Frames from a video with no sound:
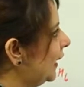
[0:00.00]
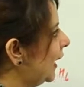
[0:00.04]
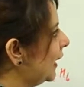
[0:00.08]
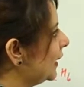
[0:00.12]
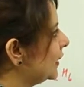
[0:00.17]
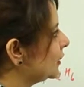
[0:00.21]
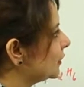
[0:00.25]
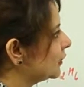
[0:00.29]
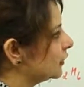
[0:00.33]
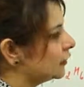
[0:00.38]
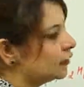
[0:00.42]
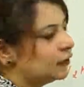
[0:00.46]

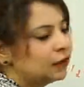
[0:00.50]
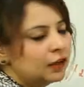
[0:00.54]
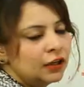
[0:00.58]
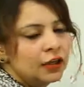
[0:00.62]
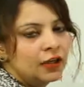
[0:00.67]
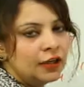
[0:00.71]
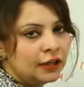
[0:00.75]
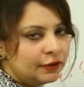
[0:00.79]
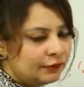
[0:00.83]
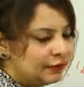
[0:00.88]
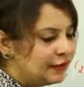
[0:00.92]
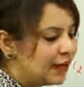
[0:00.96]
and
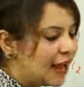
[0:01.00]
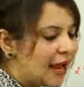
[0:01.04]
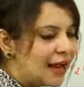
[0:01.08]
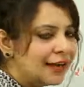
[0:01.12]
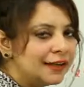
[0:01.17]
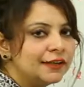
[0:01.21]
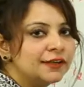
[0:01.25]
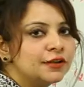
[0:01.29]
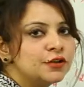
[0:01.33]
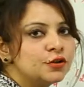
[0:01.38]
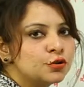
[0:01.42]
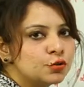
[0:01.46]
we add
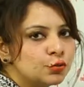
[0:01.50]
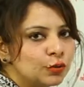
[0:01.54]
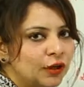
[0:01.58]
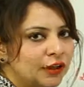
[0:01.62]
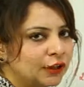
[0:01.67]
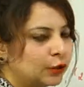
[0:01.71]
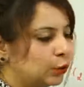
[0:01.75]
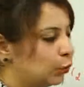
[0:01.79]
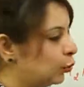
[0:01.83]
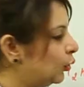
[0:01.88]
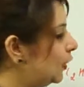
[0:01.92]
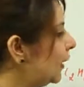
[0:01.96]
it into
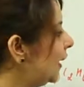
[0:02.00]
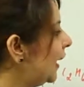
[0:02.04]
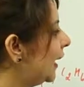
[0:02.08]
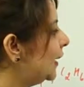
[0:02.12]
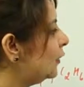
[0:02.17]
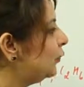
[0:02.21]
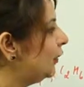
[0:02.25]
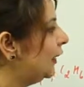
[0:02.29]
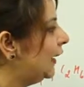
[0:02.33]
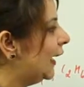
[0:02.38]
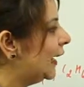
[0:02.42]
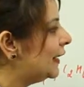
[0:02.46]
alcohol
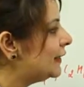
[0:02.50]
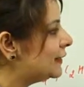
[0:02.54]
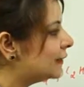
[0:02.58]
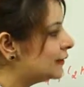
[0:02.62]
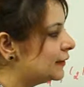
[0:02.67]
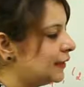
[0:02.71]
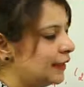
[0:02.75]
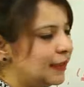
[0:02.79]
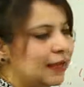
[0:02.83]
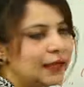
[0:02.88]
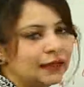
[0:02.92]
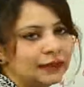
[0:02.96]
and we get
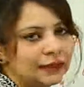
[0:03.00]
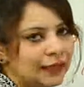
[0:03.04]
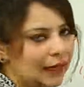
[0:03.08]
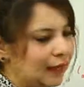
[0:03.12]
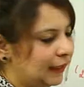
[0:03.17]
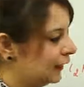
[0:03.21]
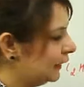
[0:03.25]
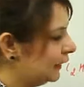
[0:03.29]
the alkyl